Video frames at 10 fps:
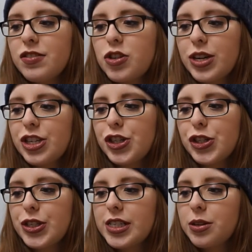of
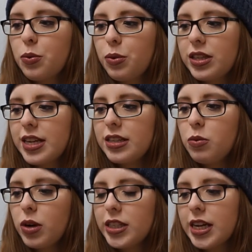Strangers with
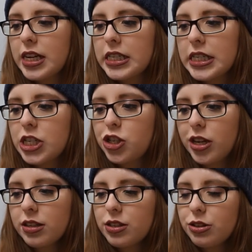Anyone Else,
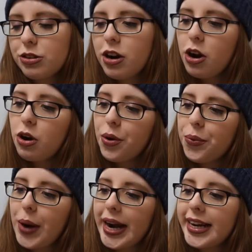Shelter,
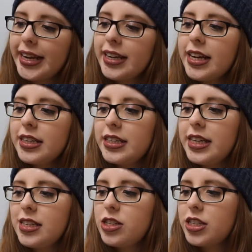Writing,
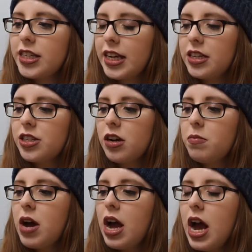Keys to the
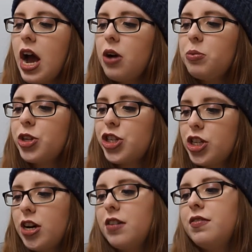Kingdom, How Much
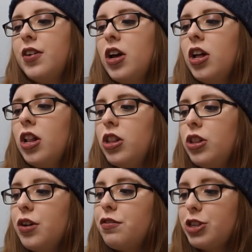Love,
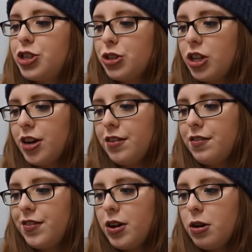Love What You
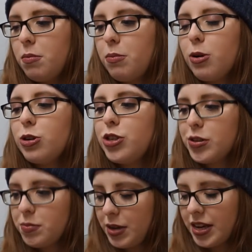Love, More
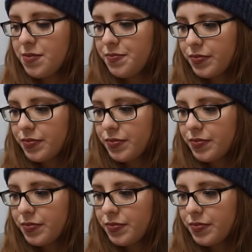to Me,